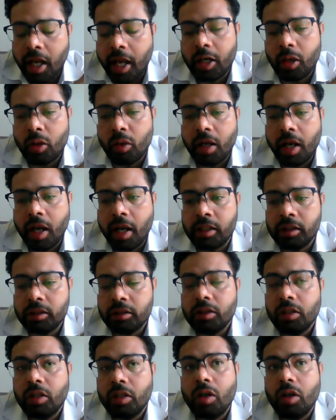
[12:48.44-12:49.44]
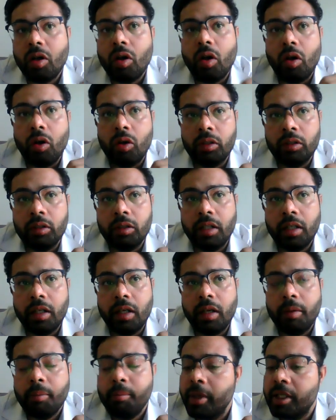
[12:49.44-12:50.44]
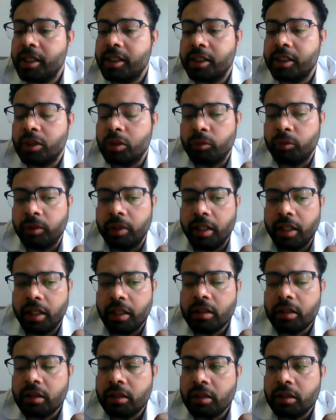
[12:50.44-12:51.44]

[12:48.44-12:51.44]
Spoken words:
cytokines on the basis of their